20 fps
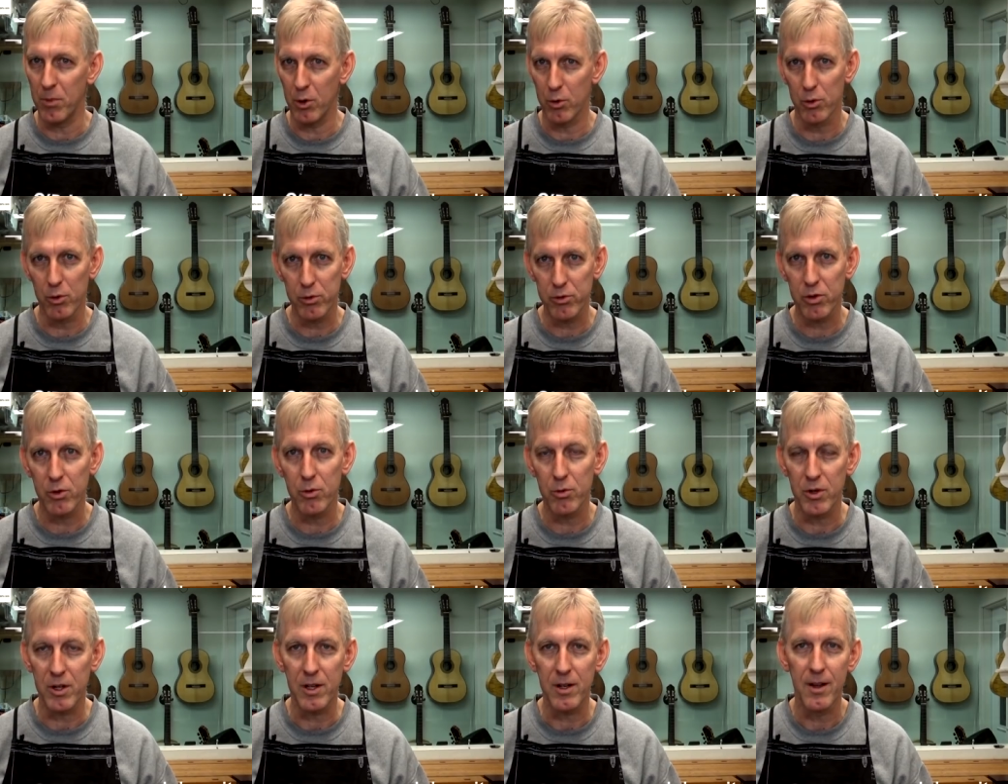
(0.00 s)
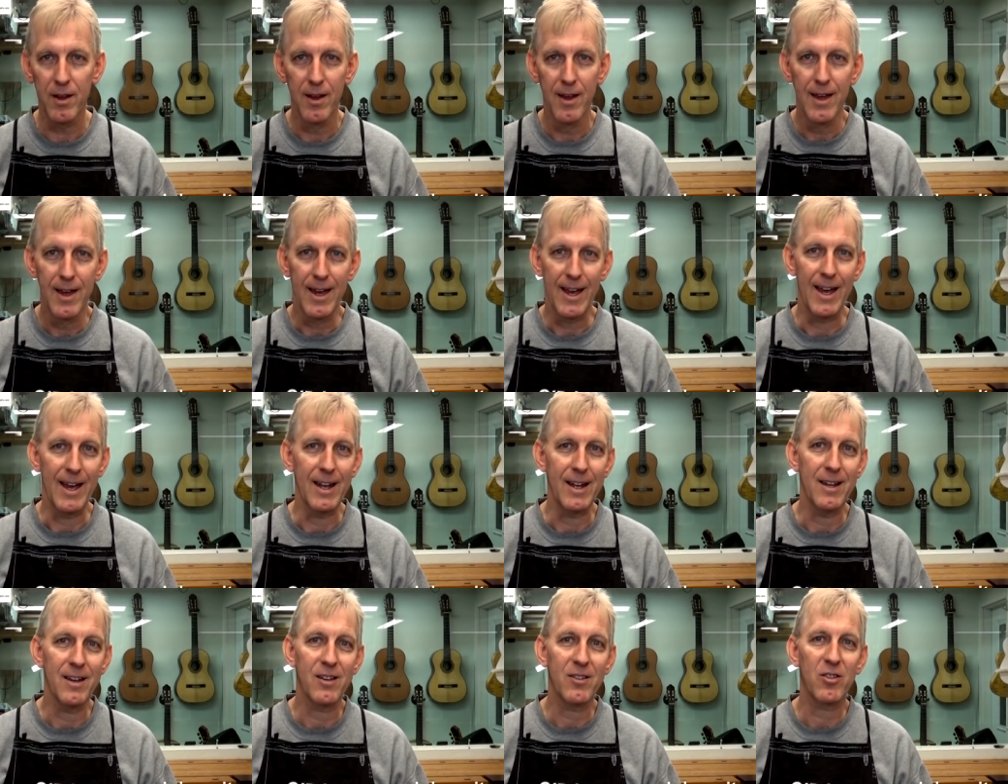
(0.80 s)
modal tuning,
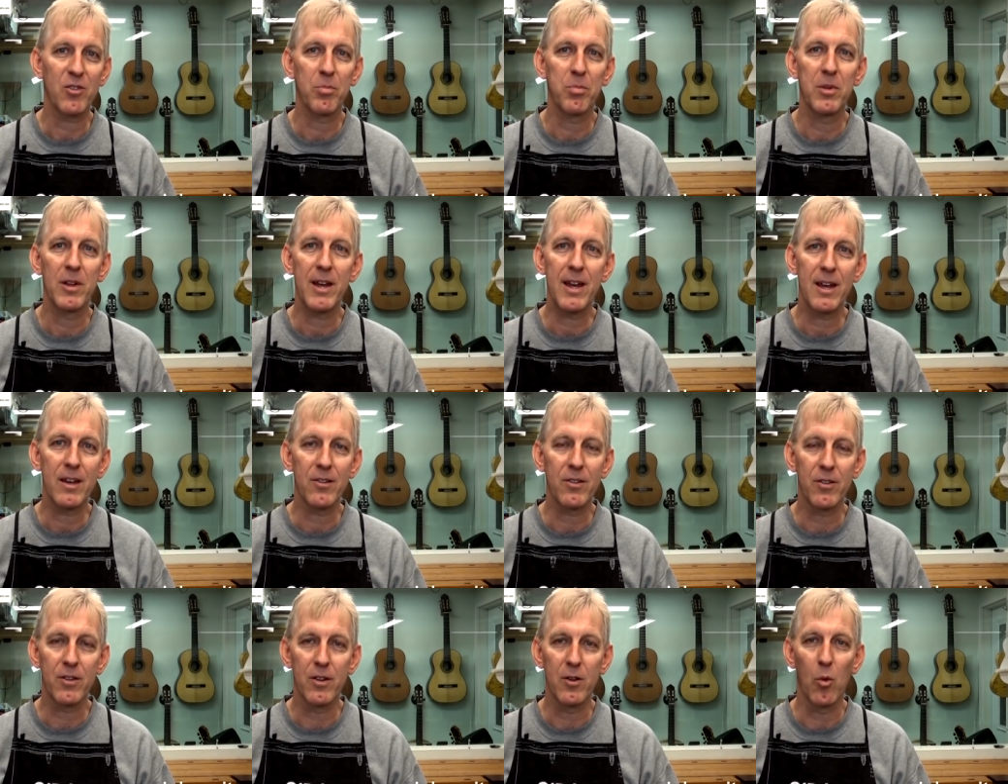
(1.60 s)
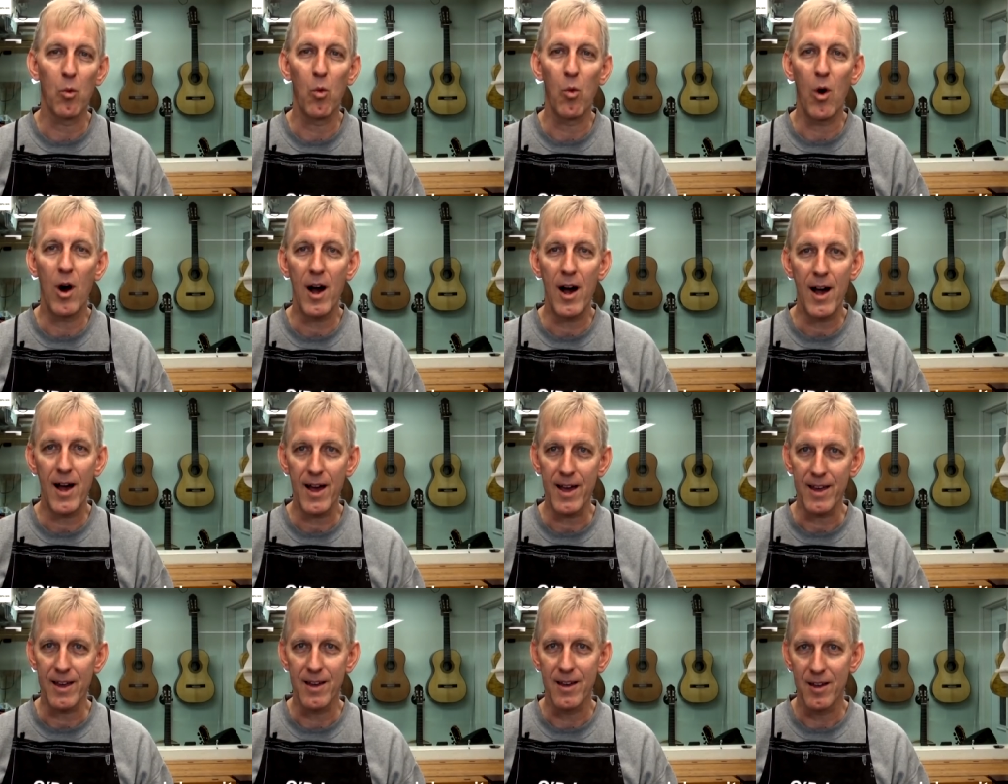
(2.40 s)
and he explains the
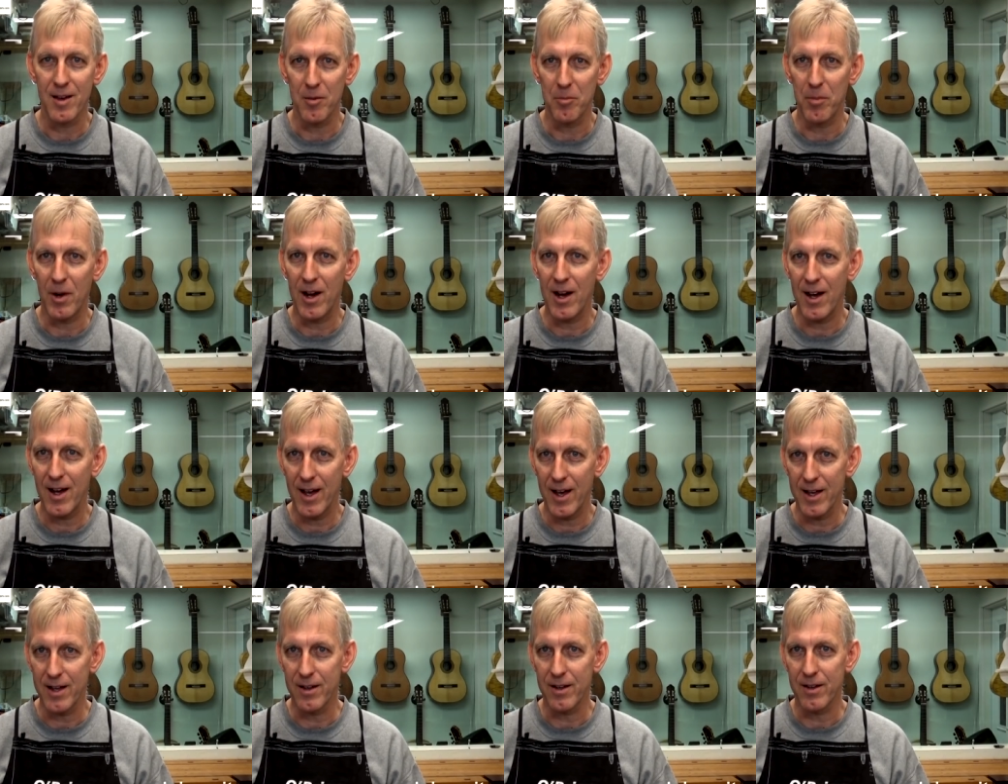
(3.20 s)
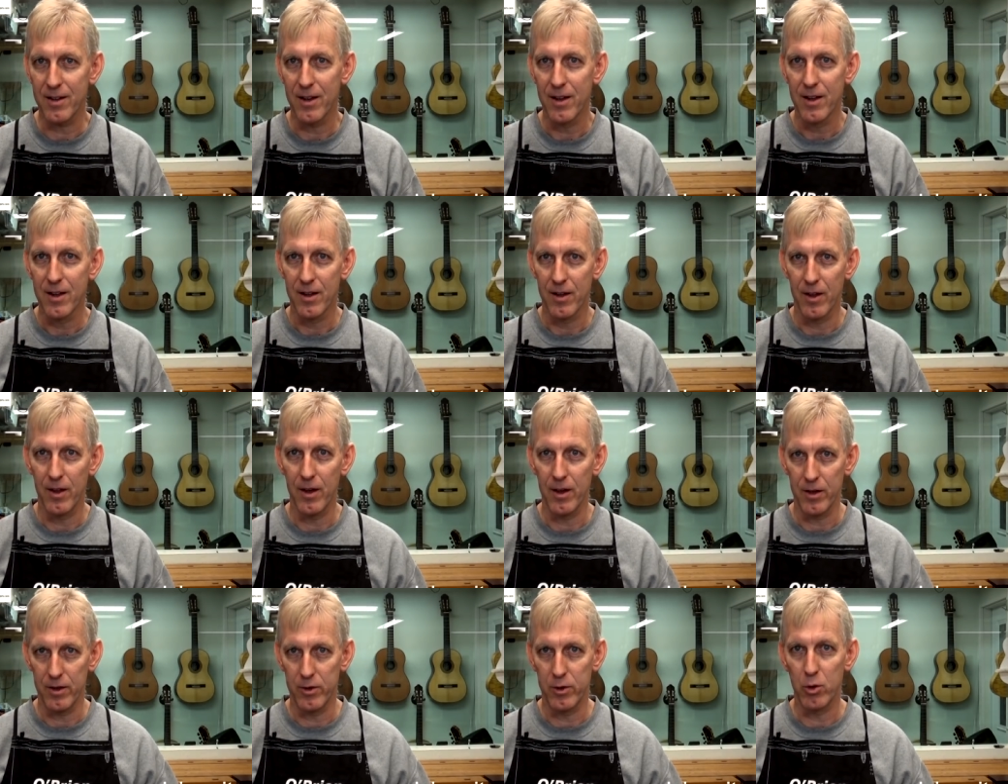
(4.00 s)
why behind
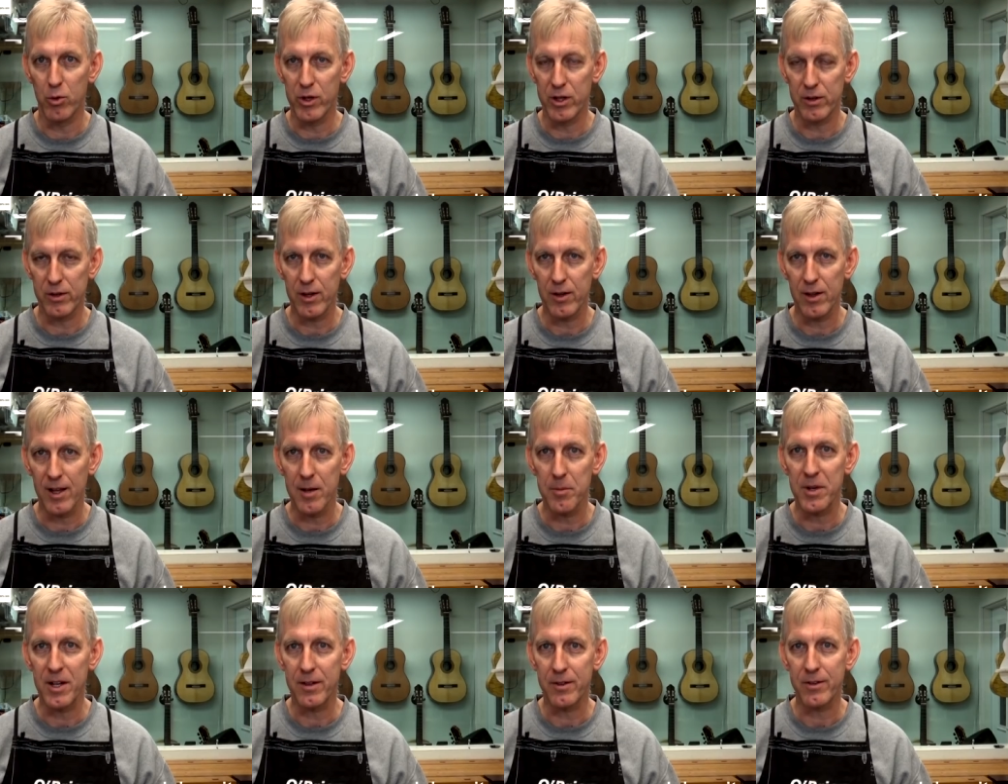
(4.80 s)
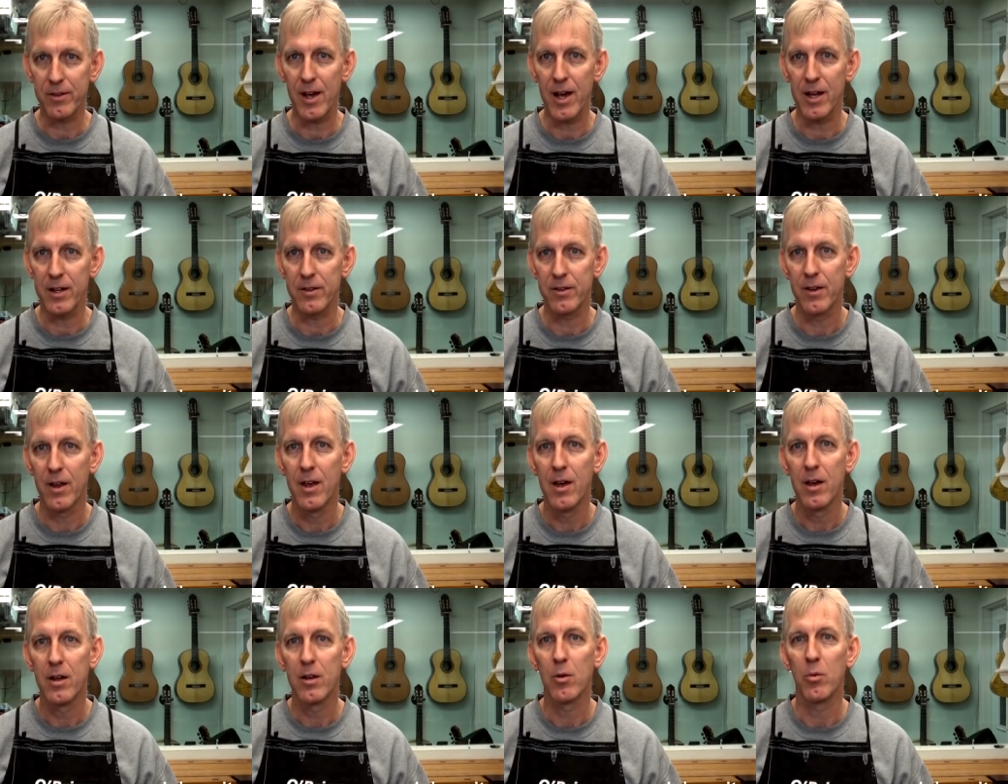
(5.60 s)
uh, doing t- laminated sides
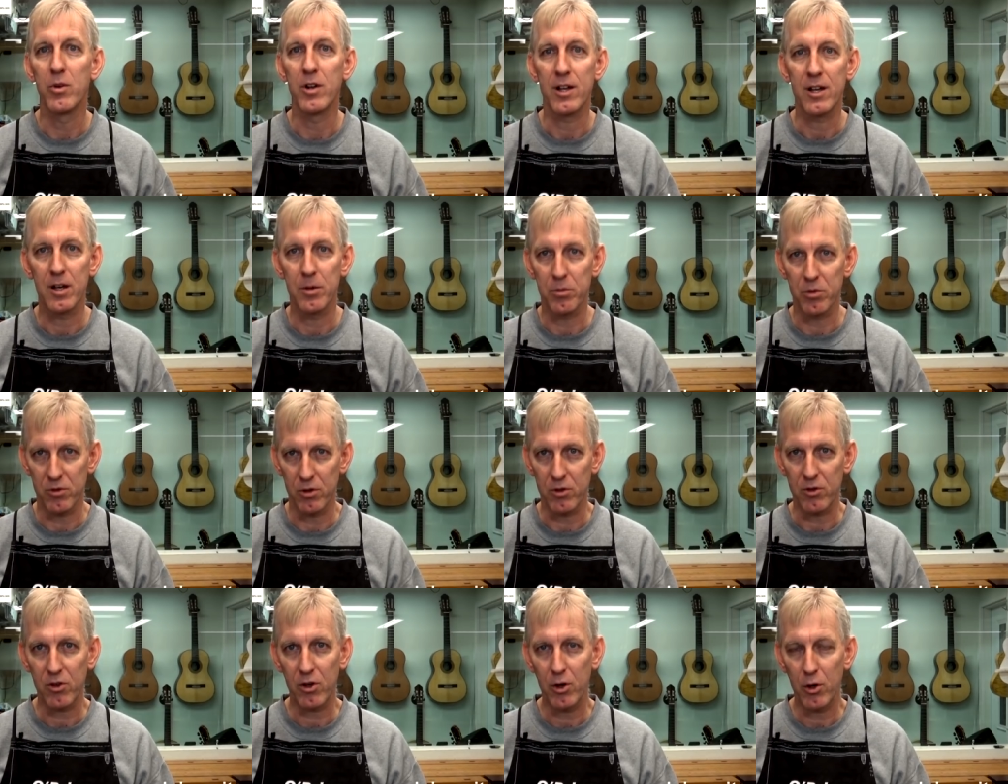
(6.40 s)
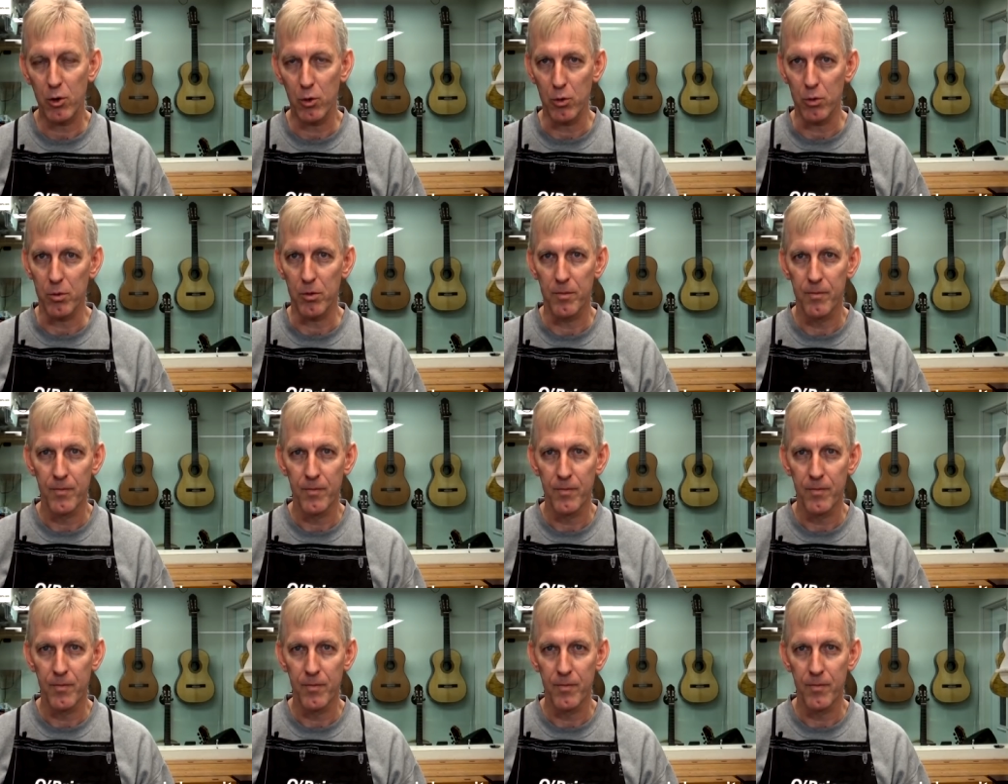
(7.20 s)
when it comes to tone.